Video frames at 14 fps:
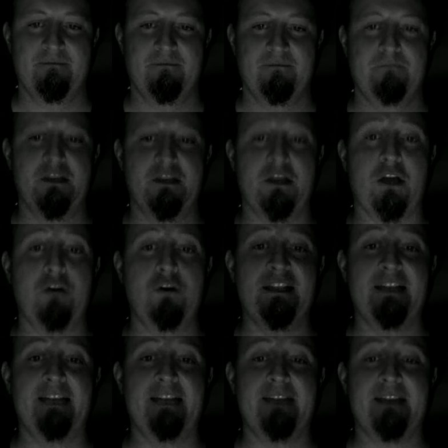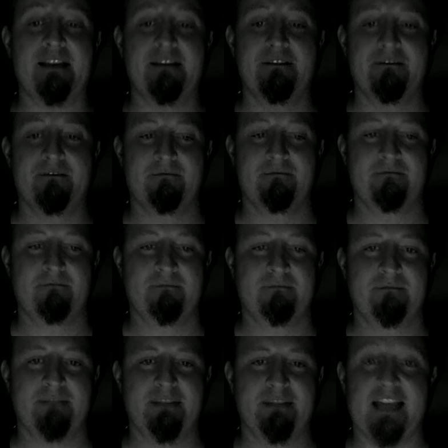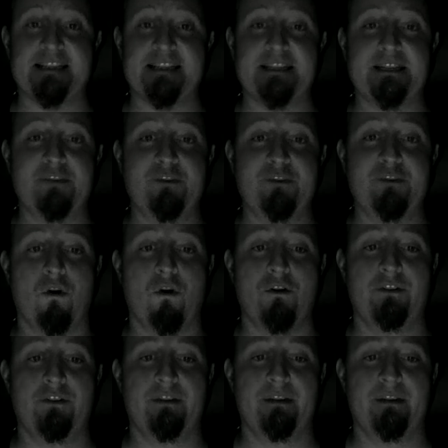Below the living, less than the world,